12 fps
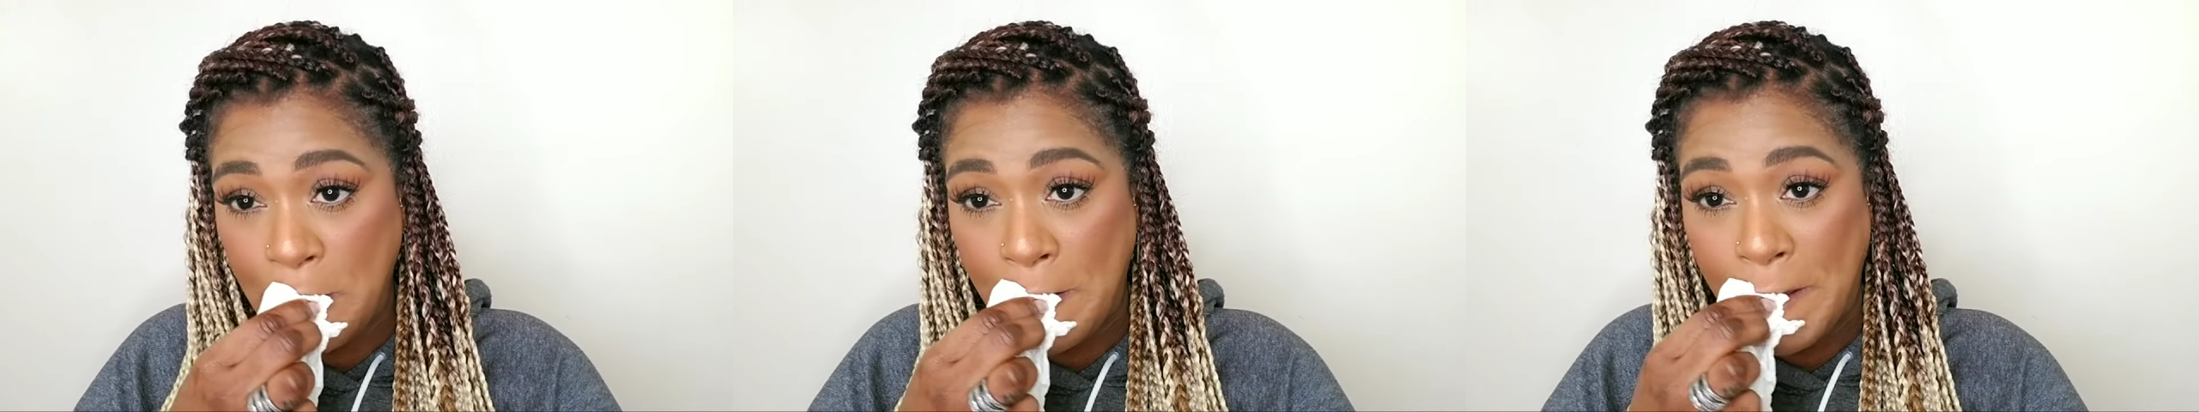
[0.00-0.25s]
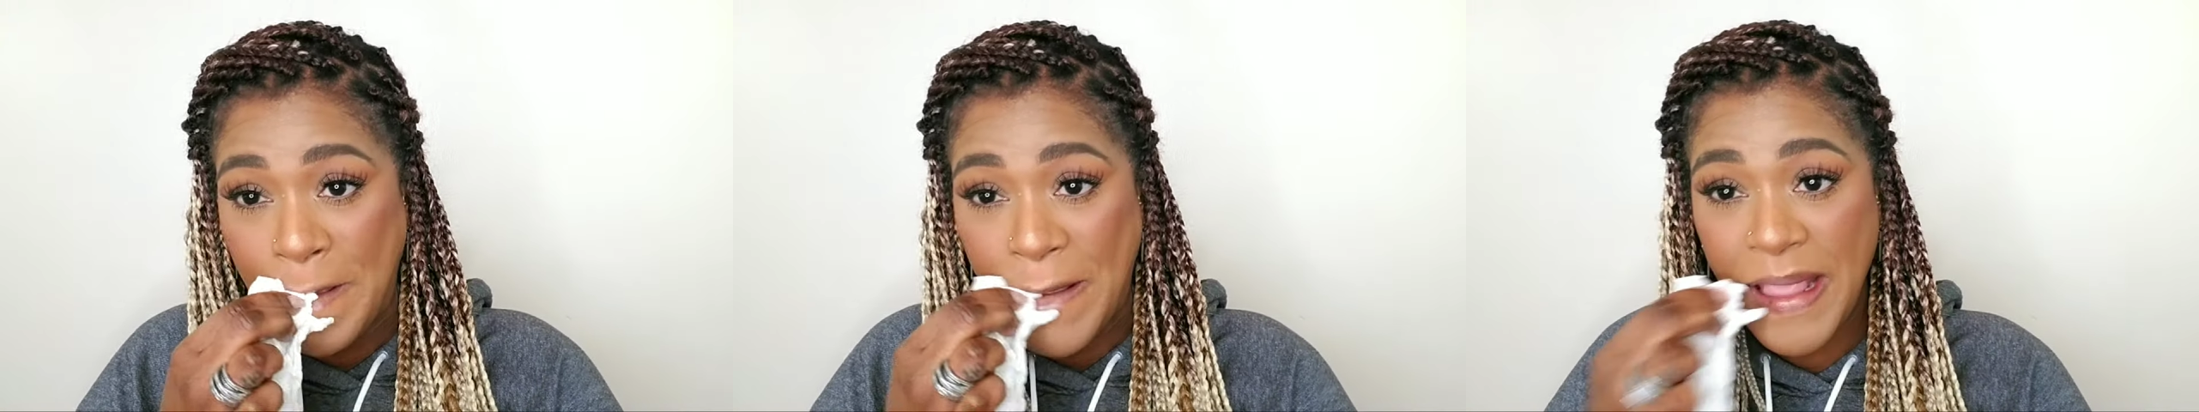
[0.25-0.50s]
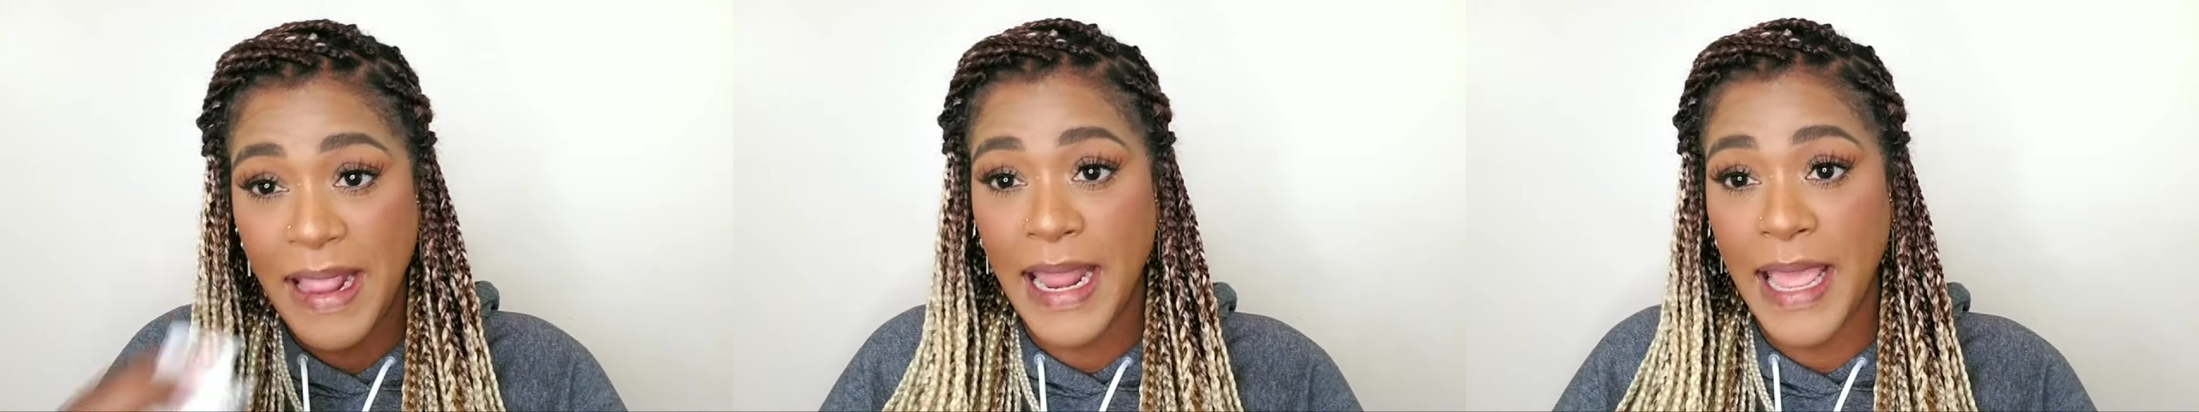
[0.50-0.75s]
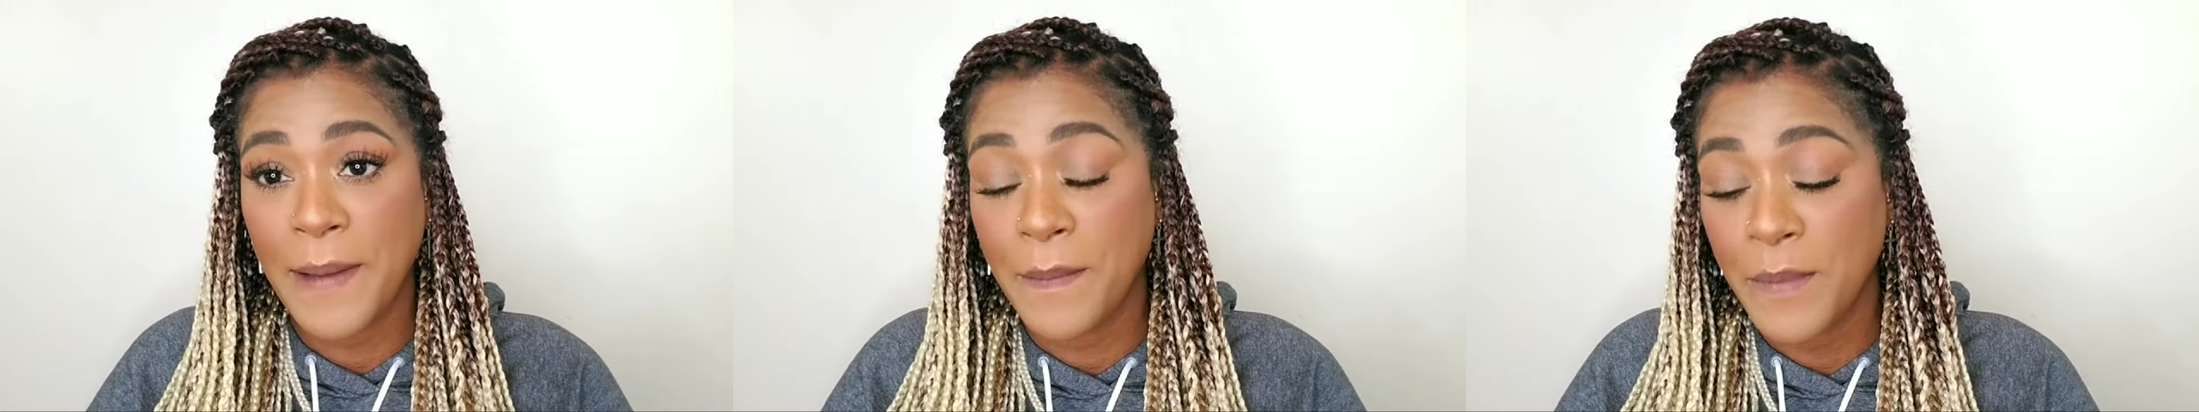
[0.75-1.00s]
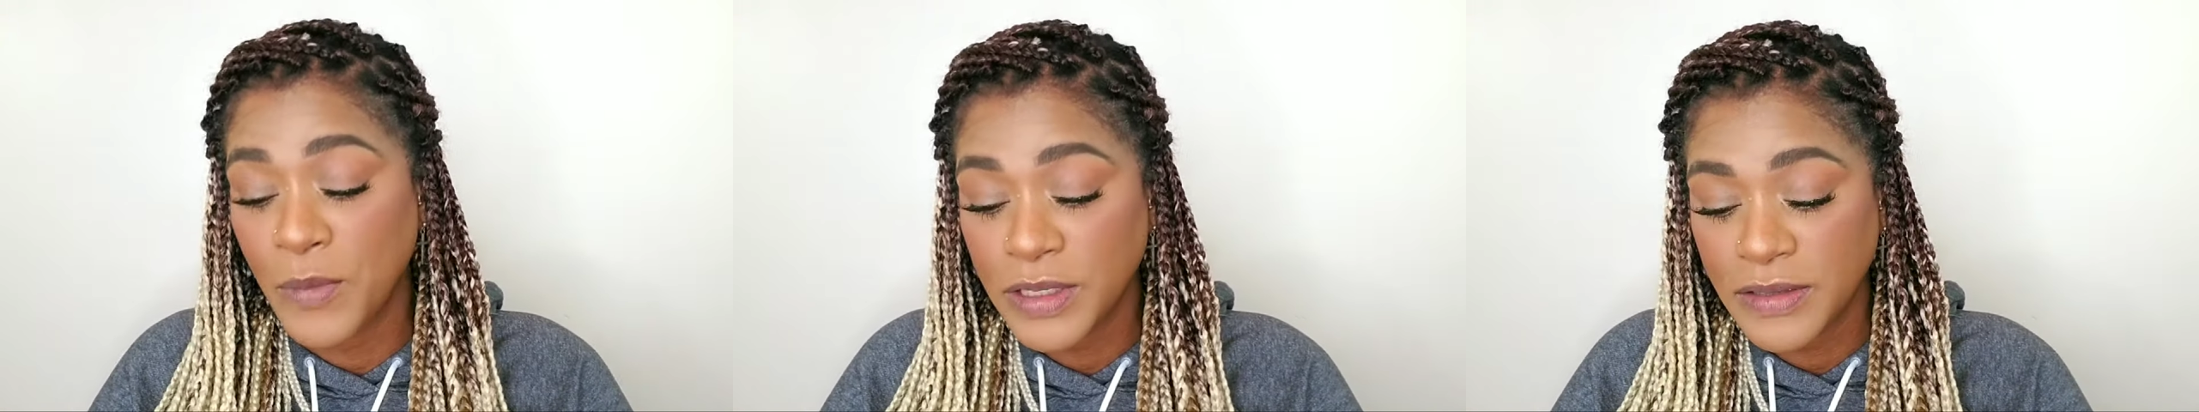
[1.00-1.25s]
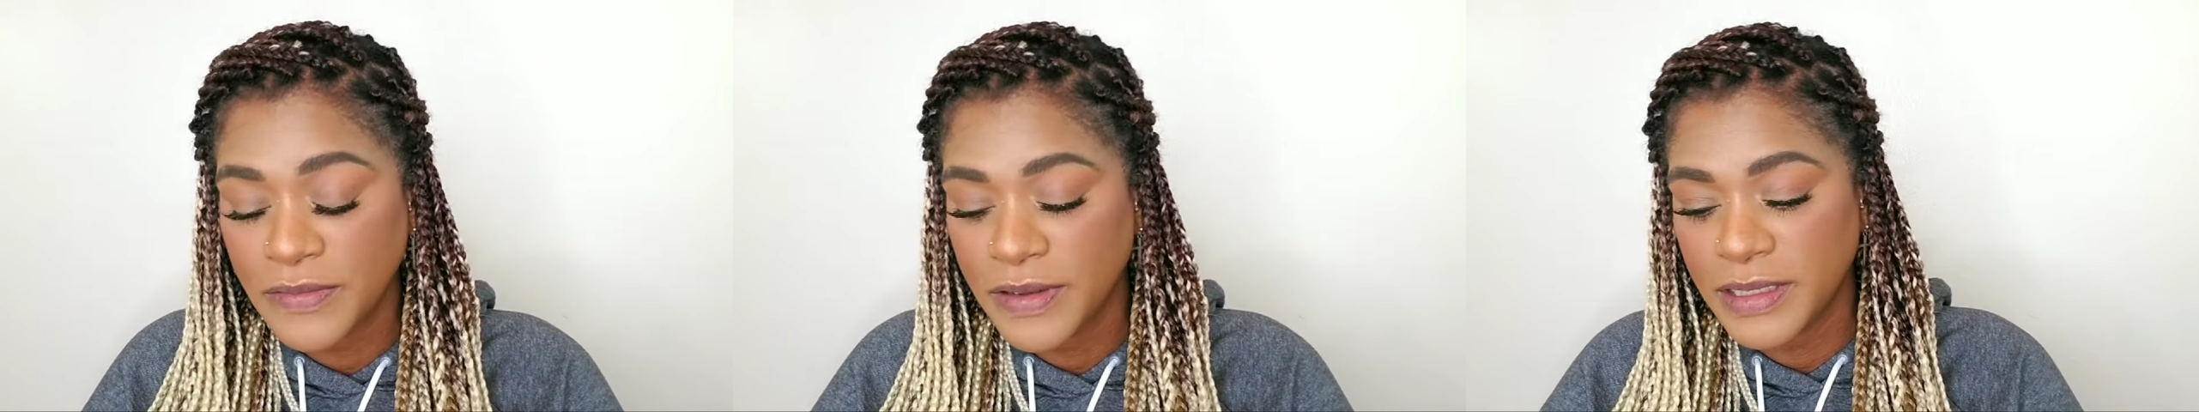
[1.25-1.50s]
to stay like
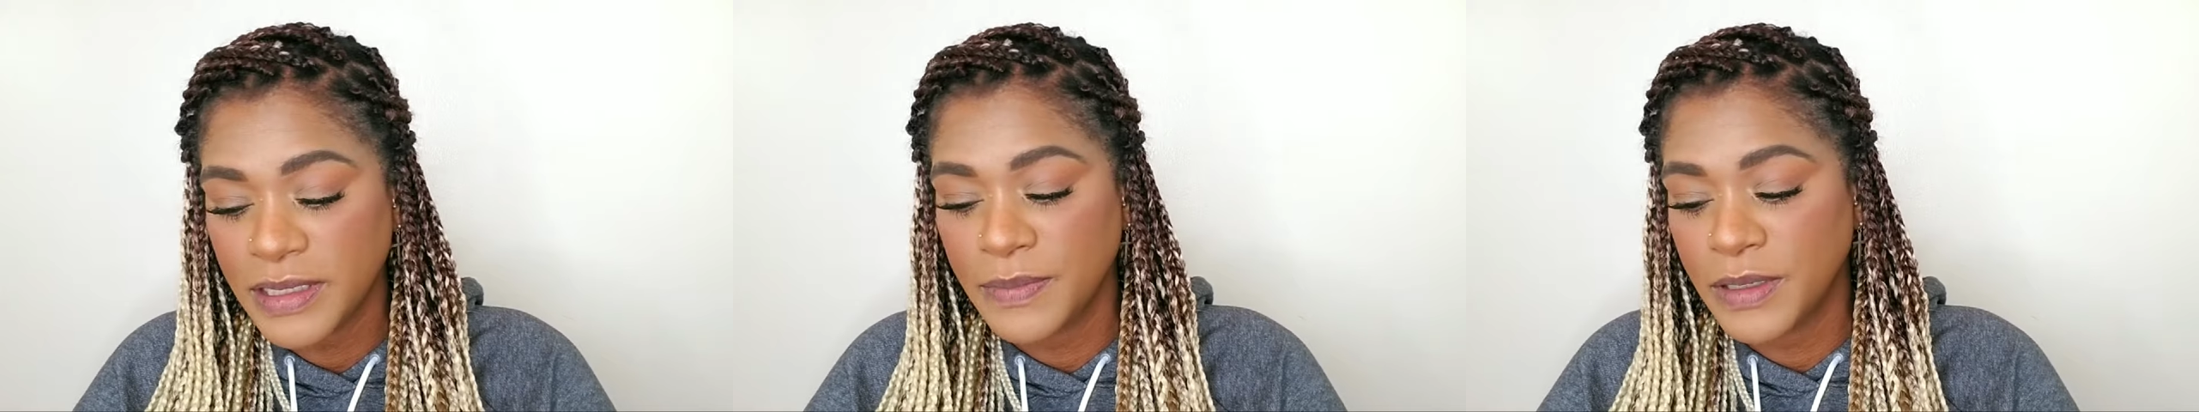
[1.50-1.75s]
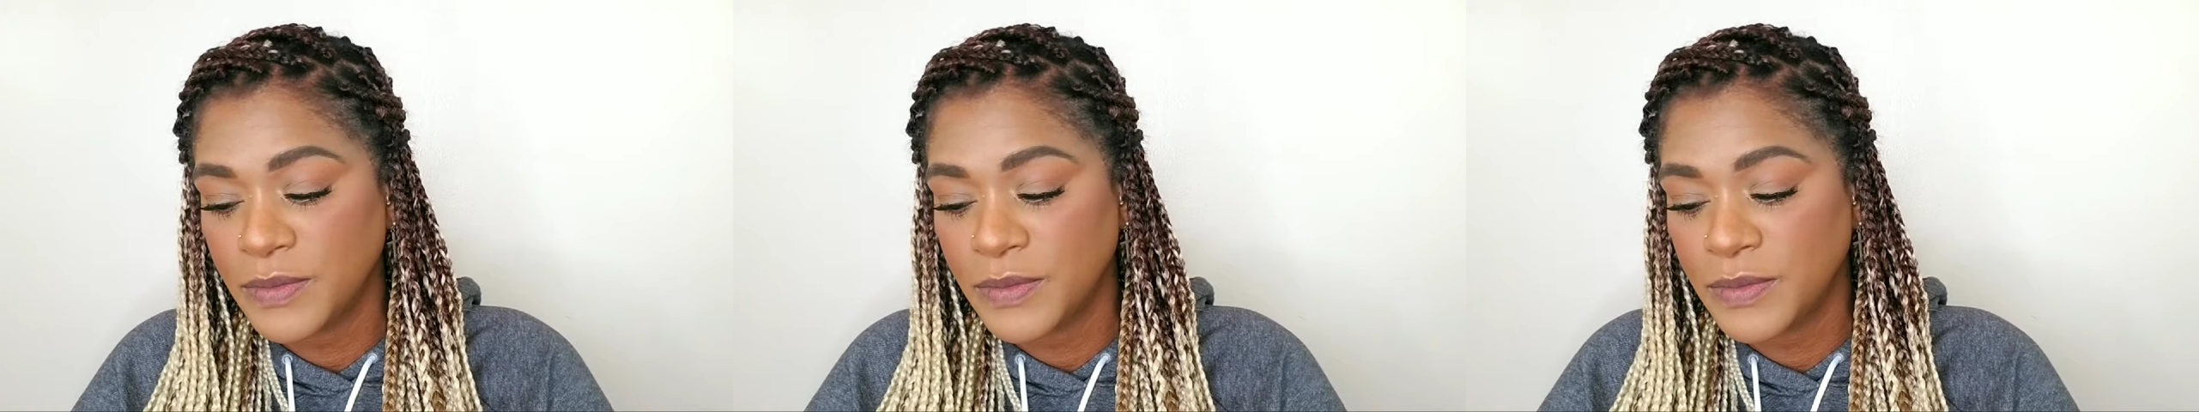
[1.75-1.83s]
motivated,